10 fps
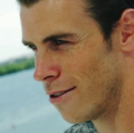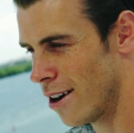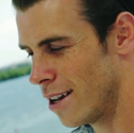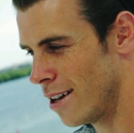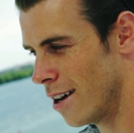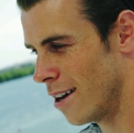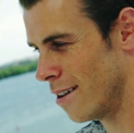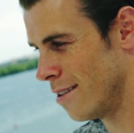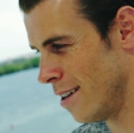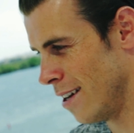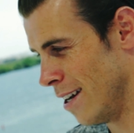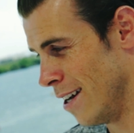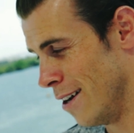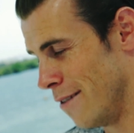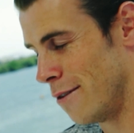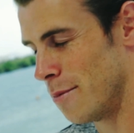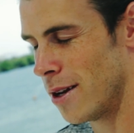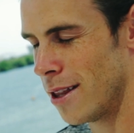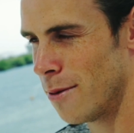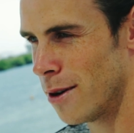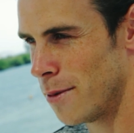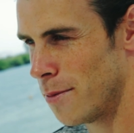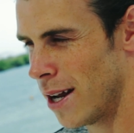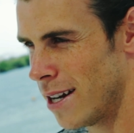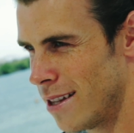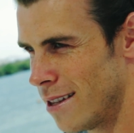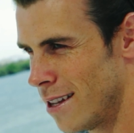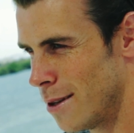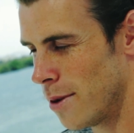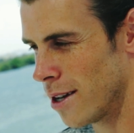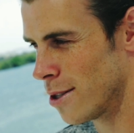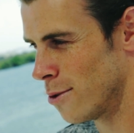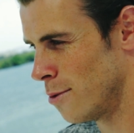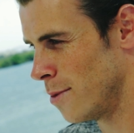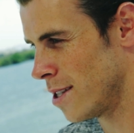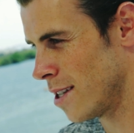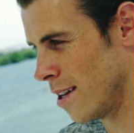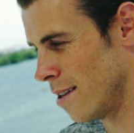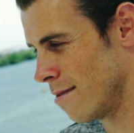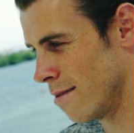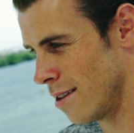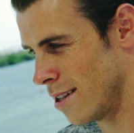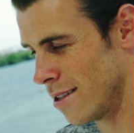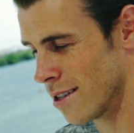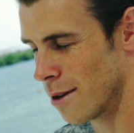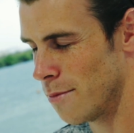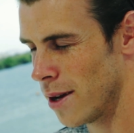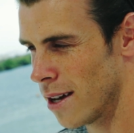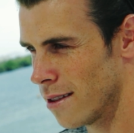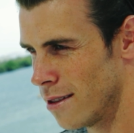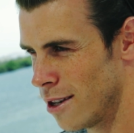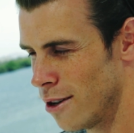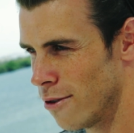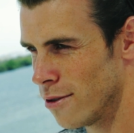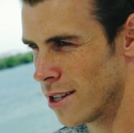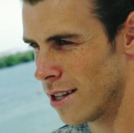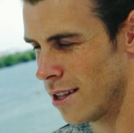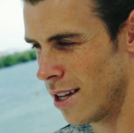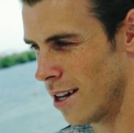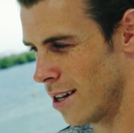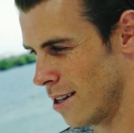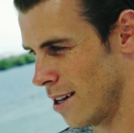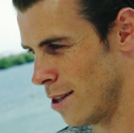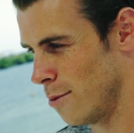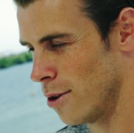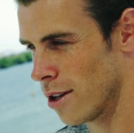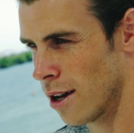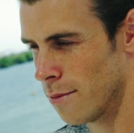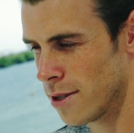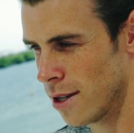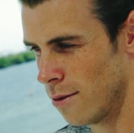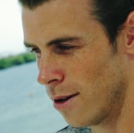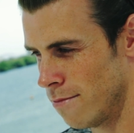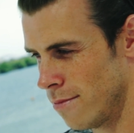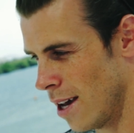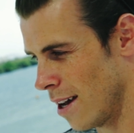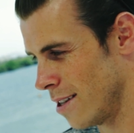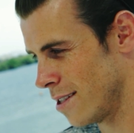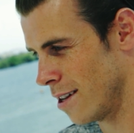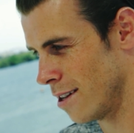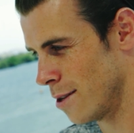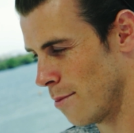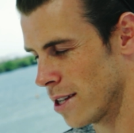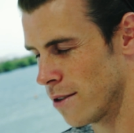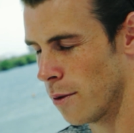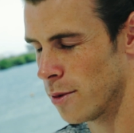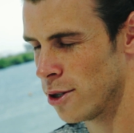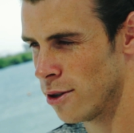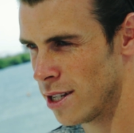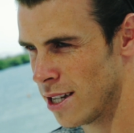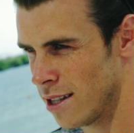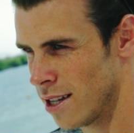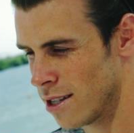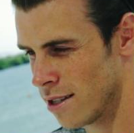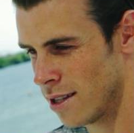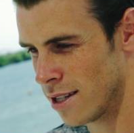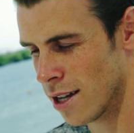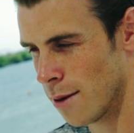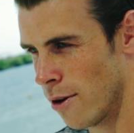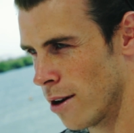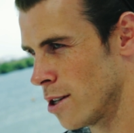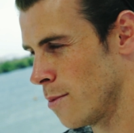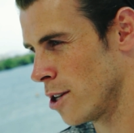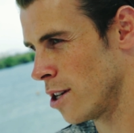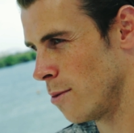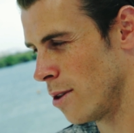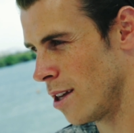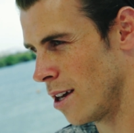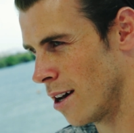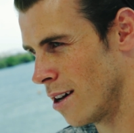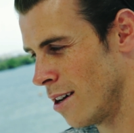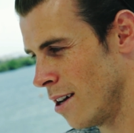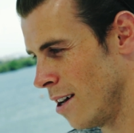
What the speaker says: For any footballer, they want to be playing in the biggest tournaments, and it doesn't come bigger than the Euros and the World Cup. So yeah, it's a massive opportunity this time around, especially with the